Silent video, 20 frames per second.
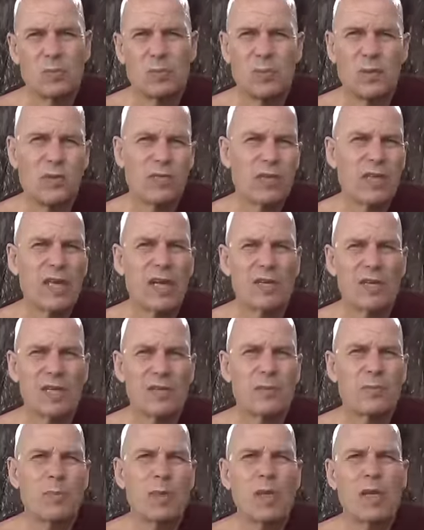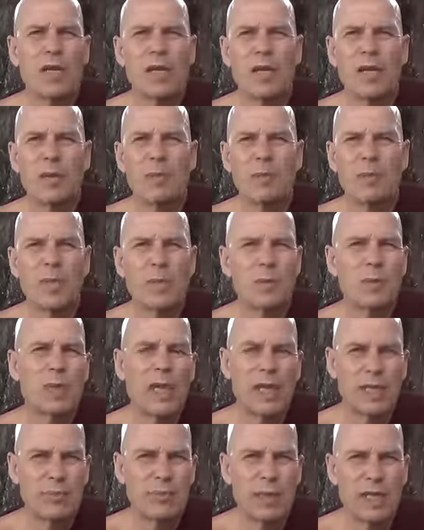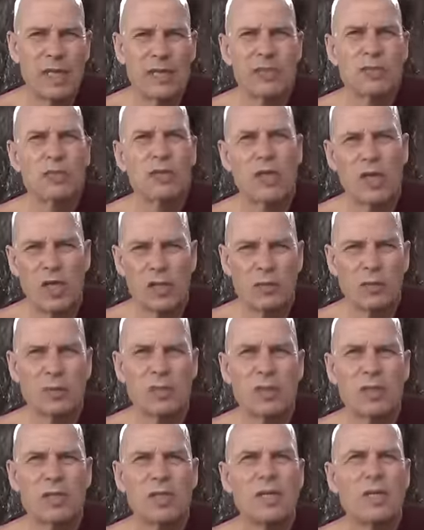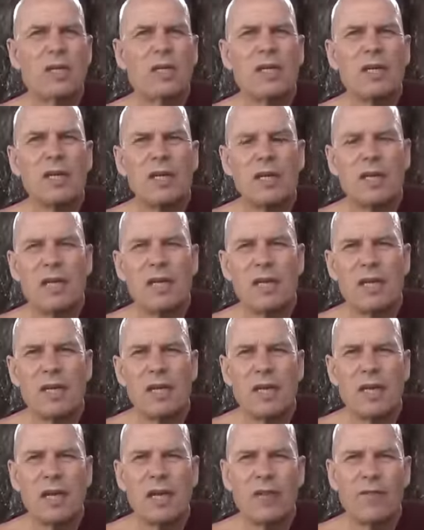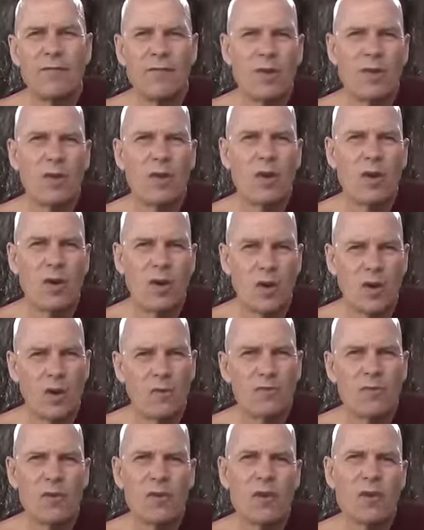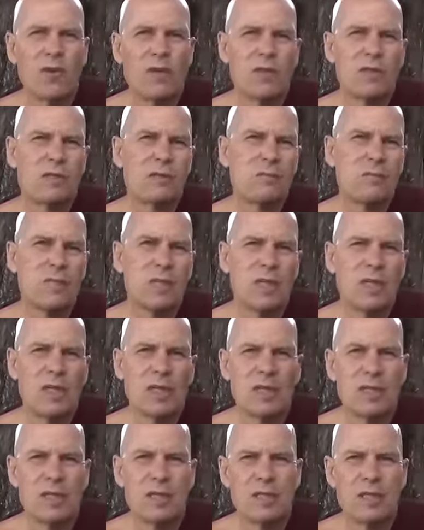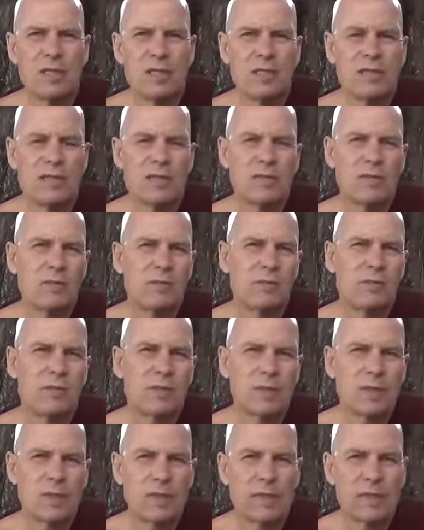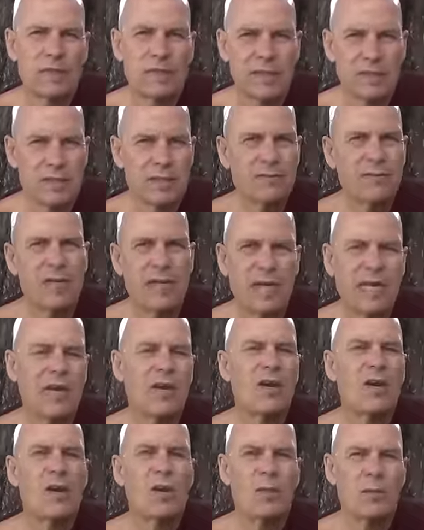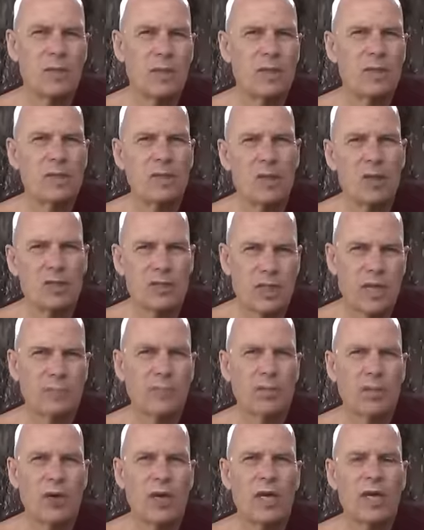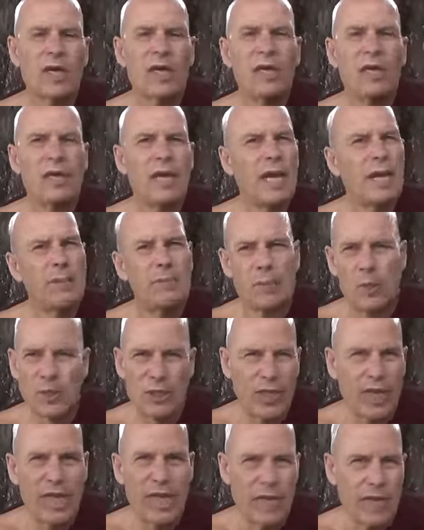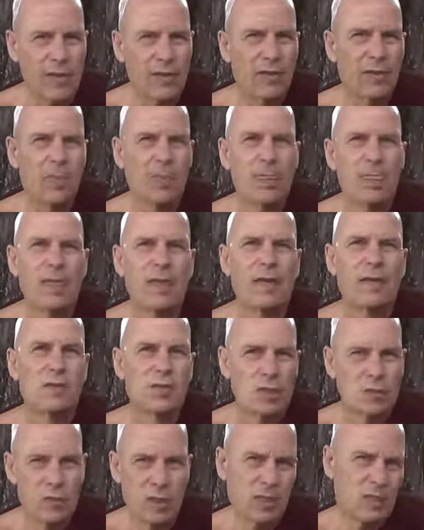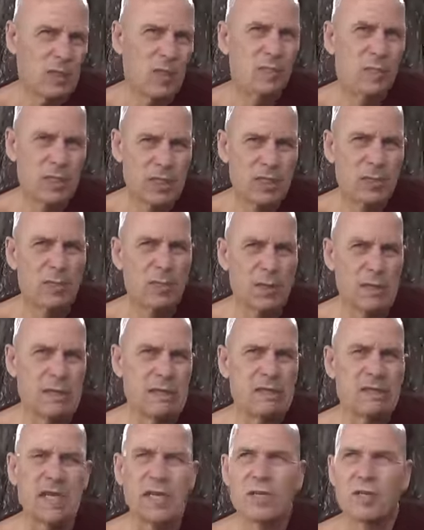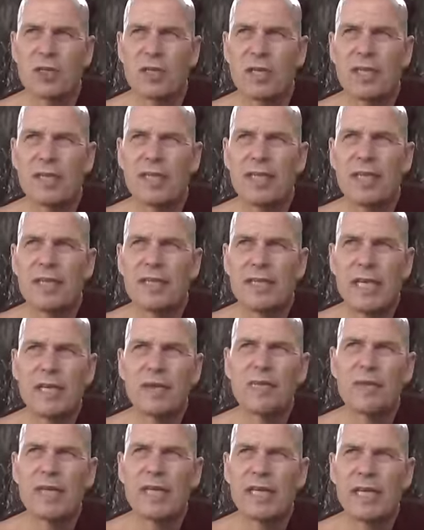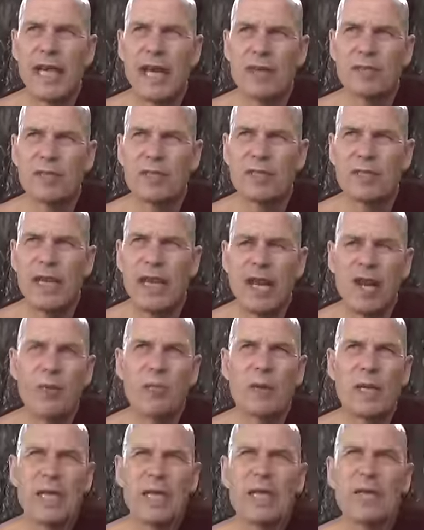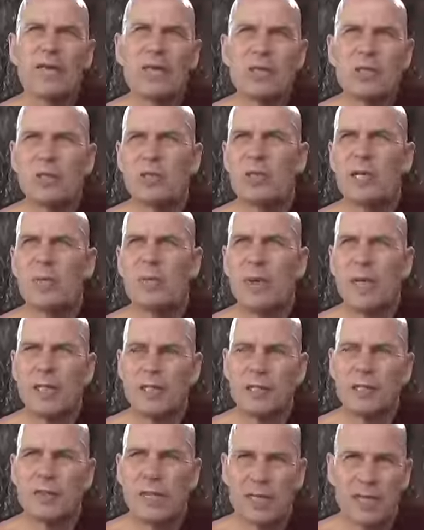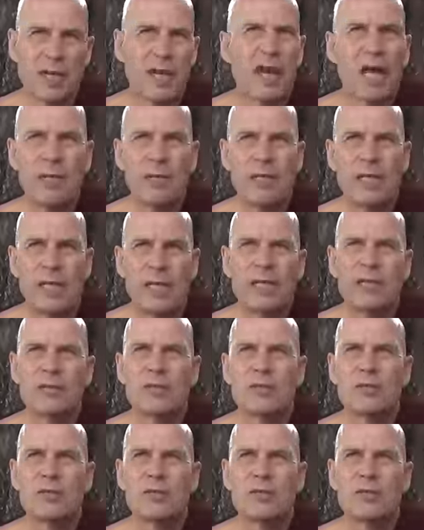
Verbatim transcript: three hundred uh, people admitted to the hospital uh, for, for uh, intensive care or long-time care per day. So it was a busy place, actually. Then we counted how many of these uh, patients that are coming in